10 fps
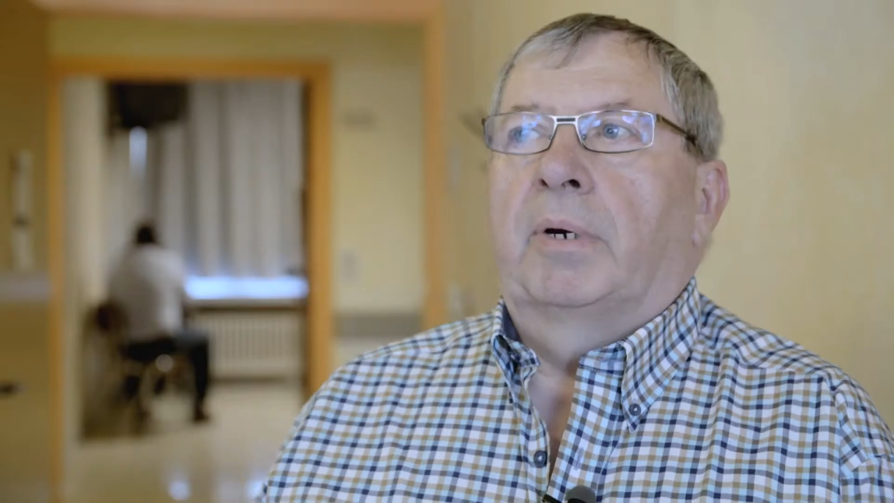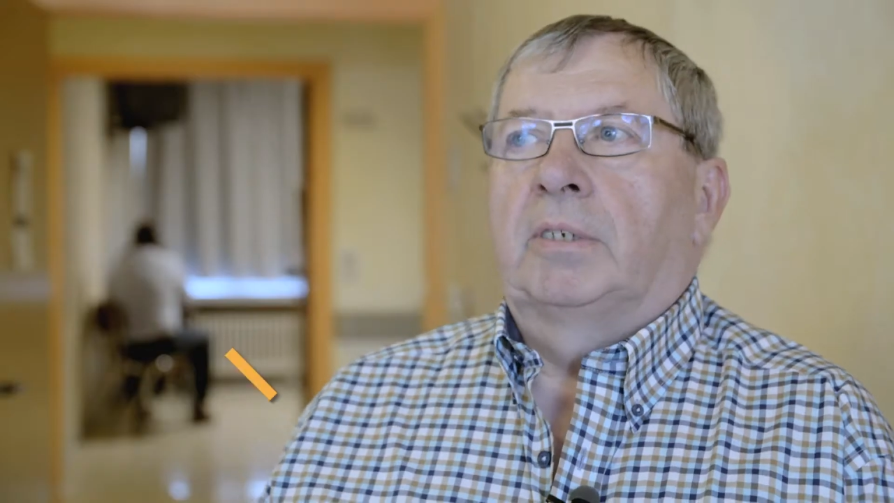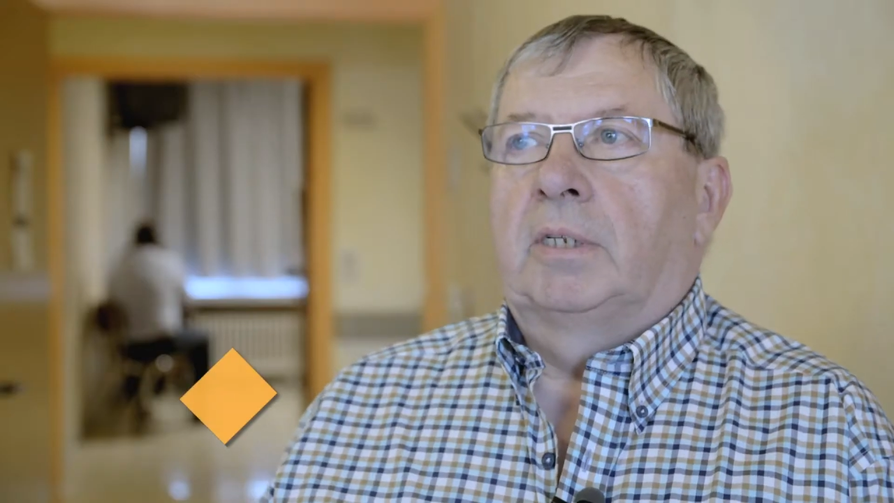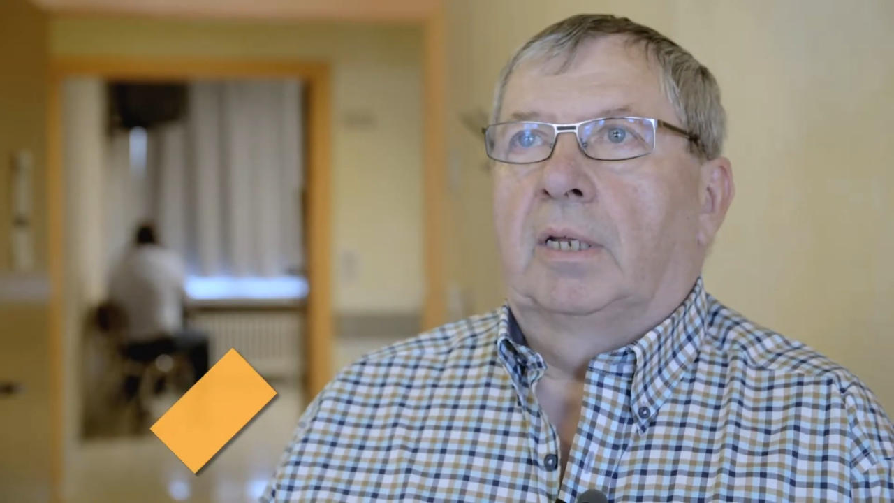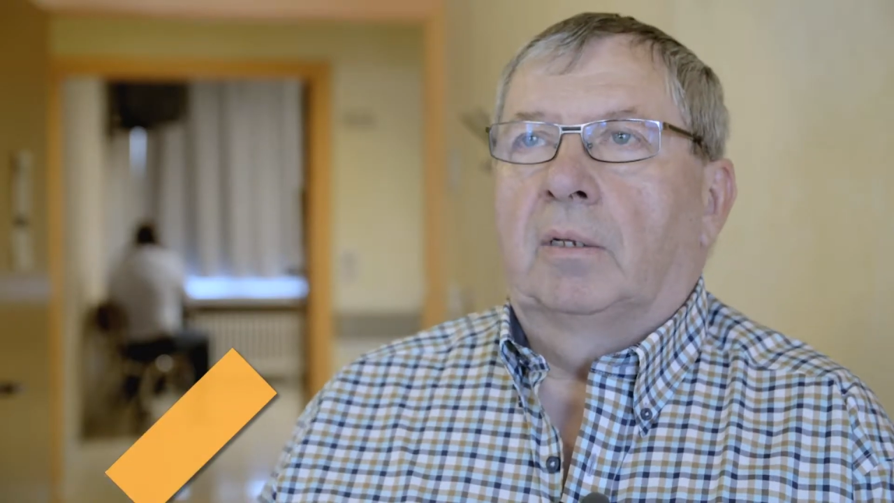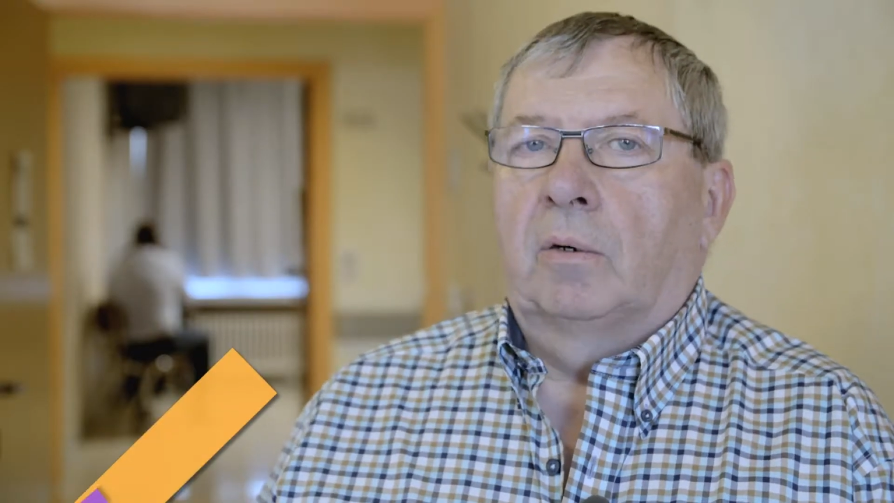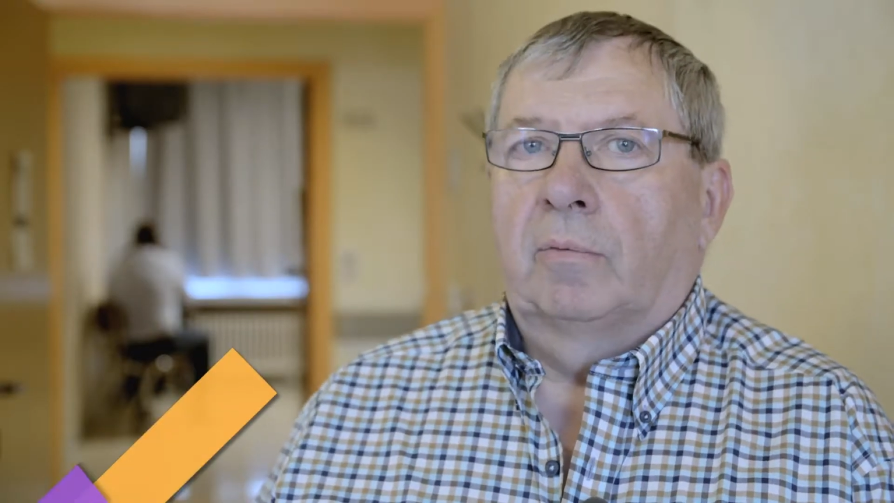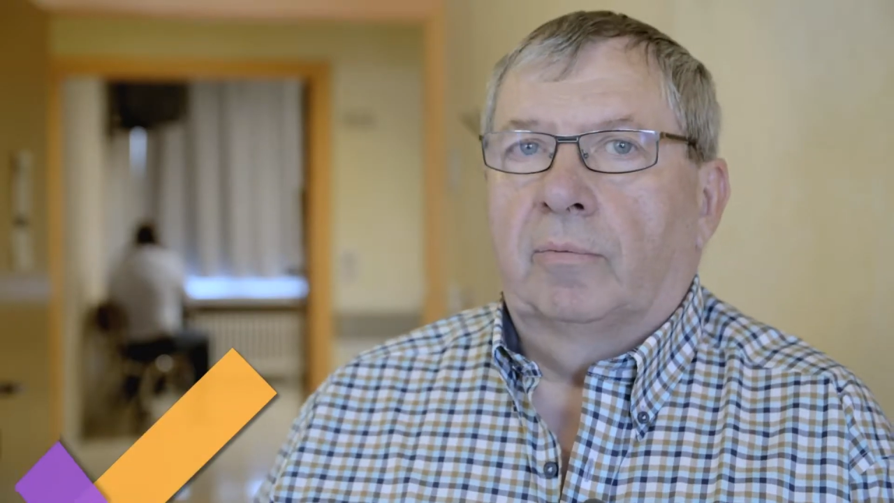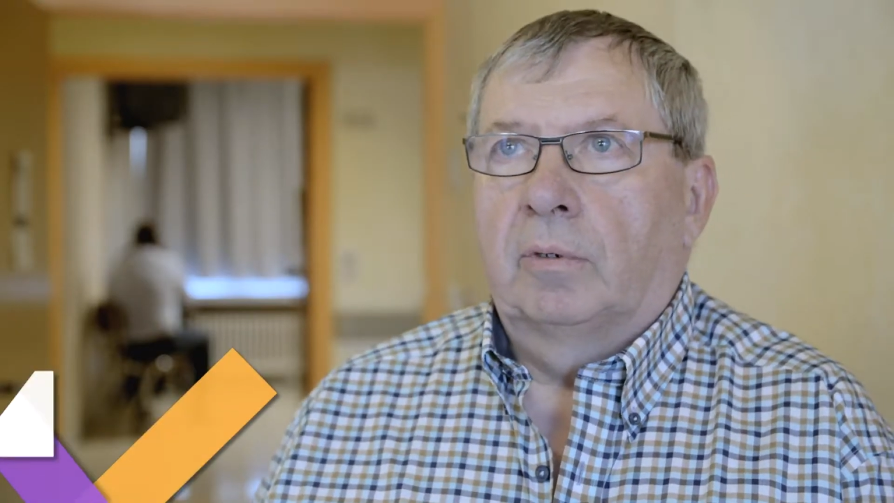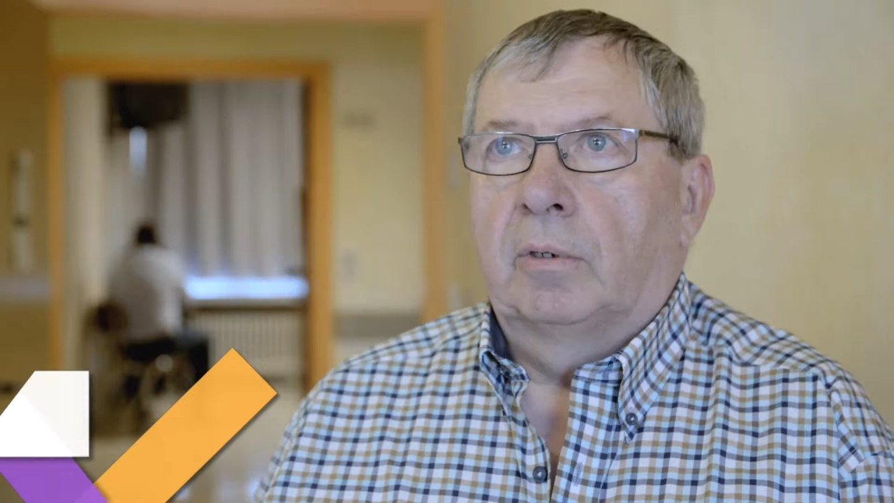president
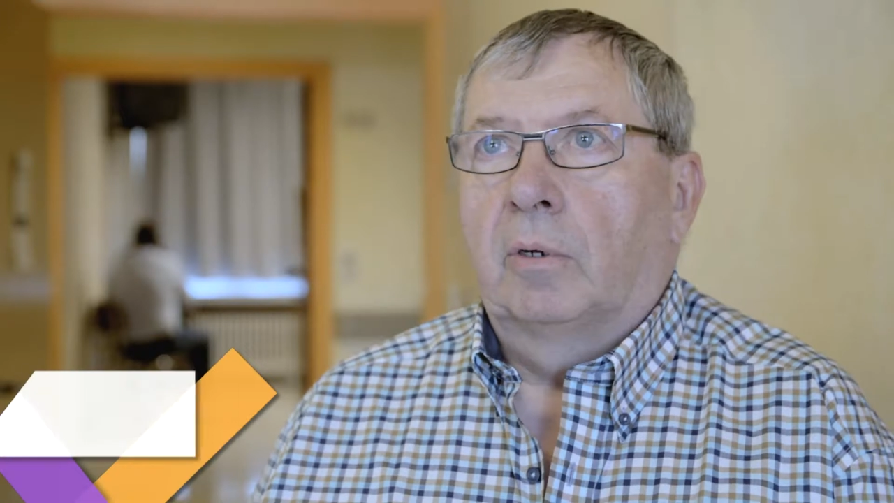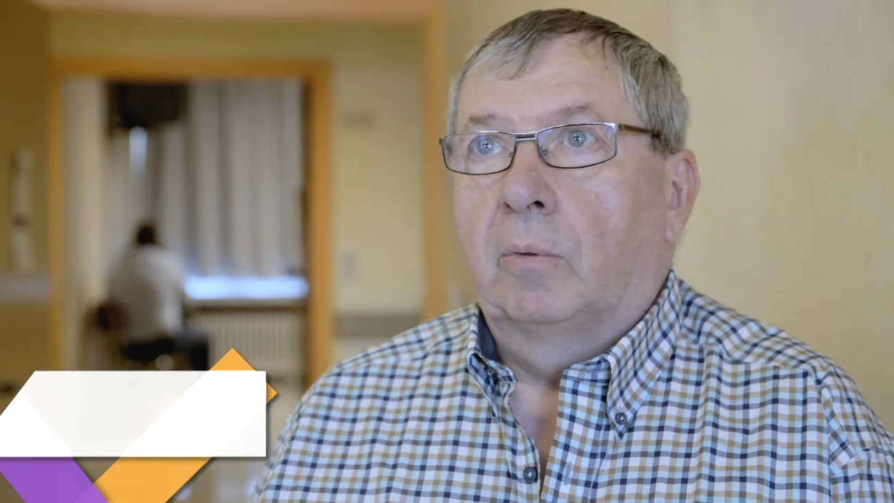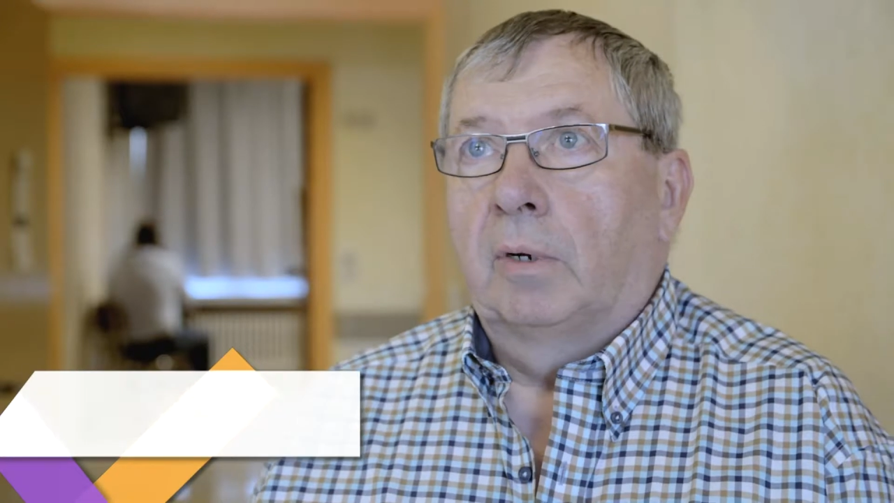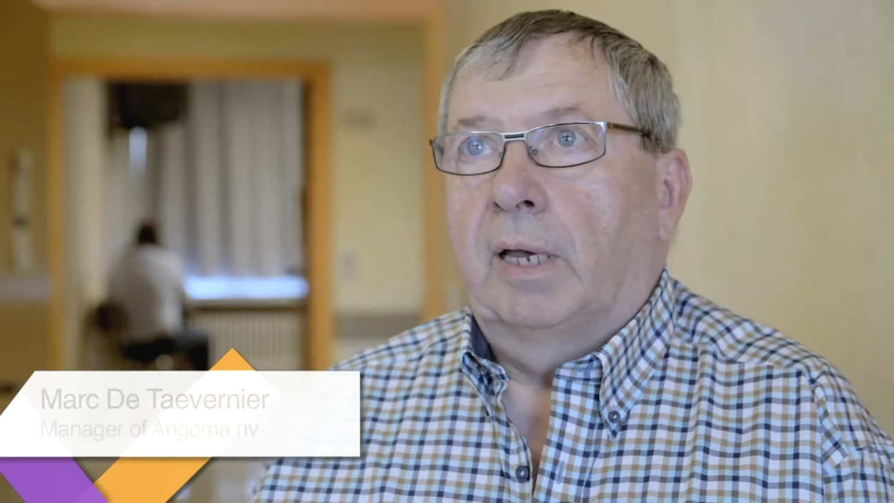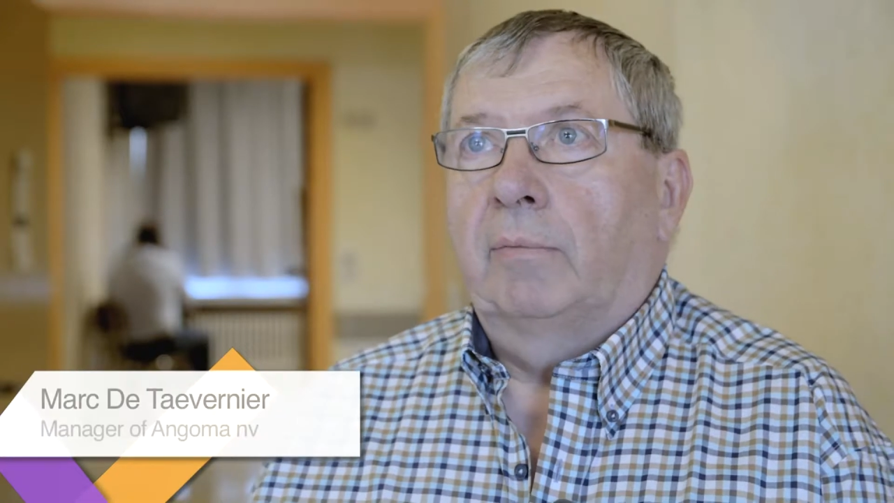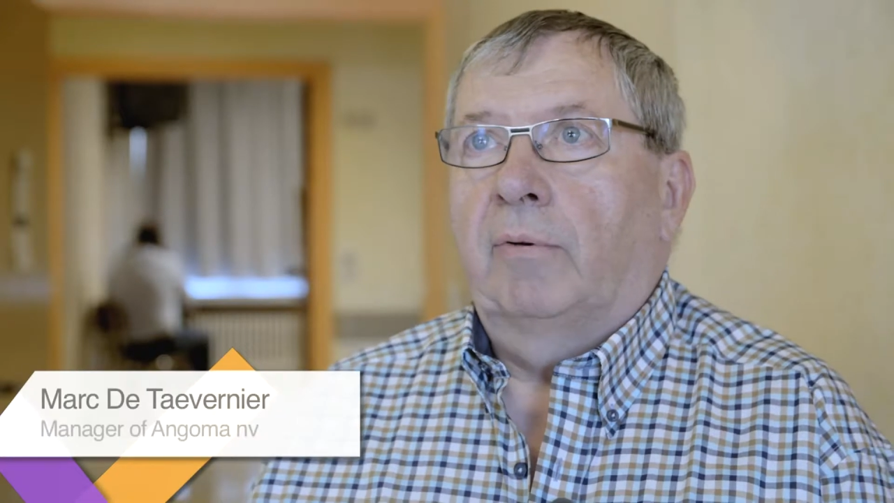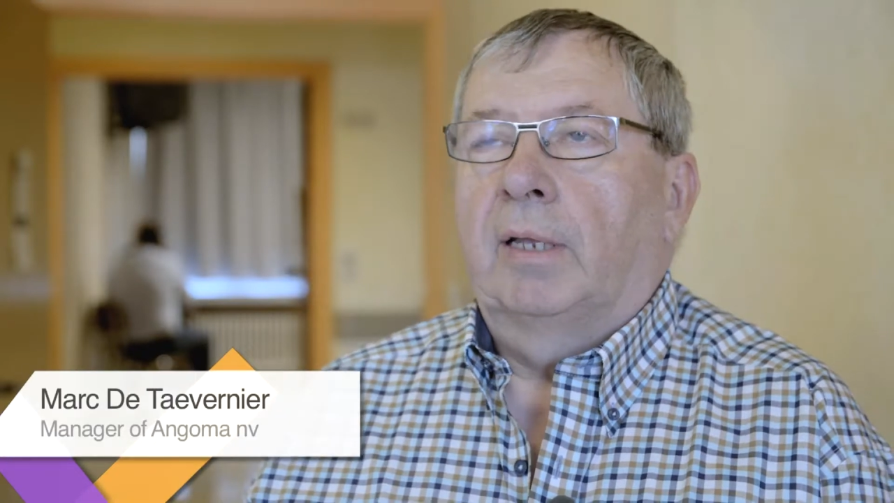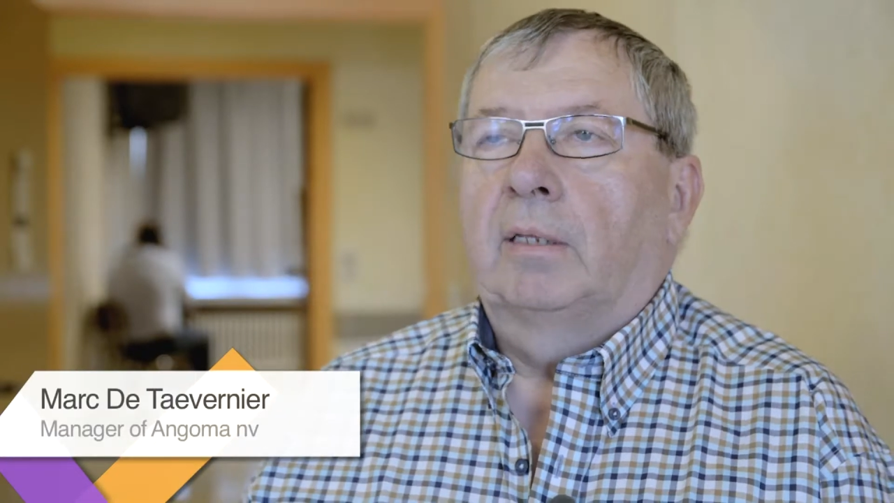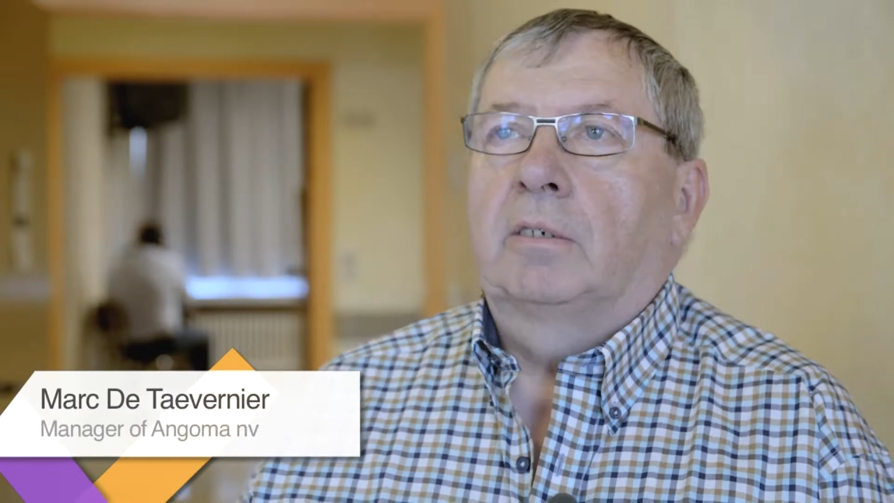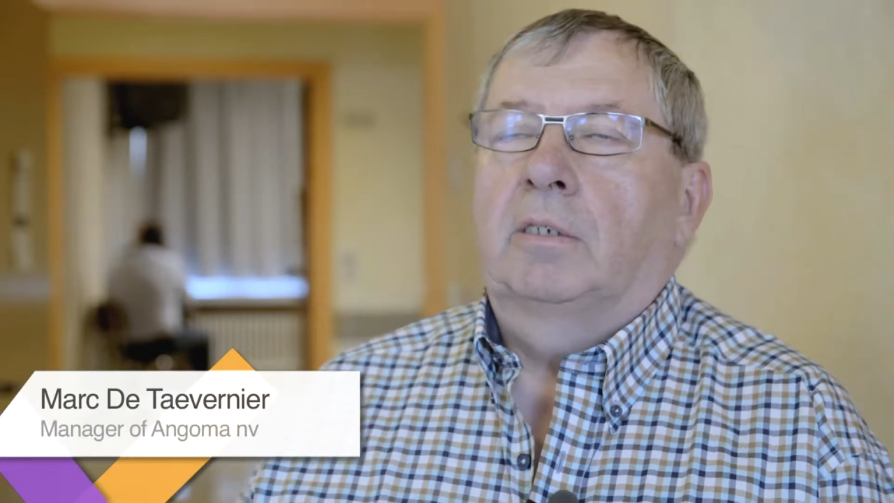of uh, Groenlight
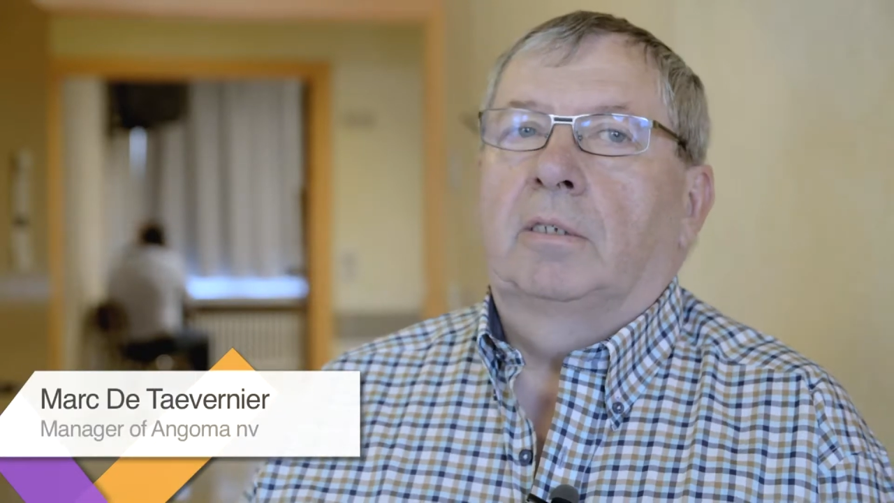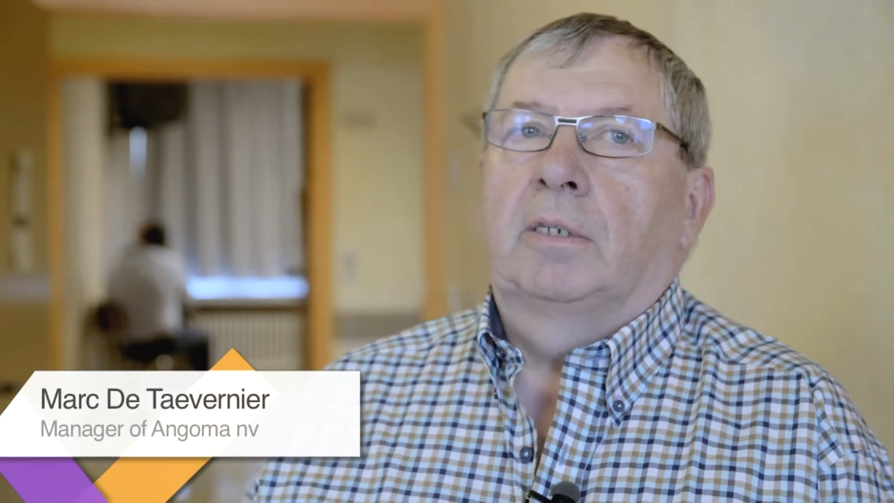Flanders.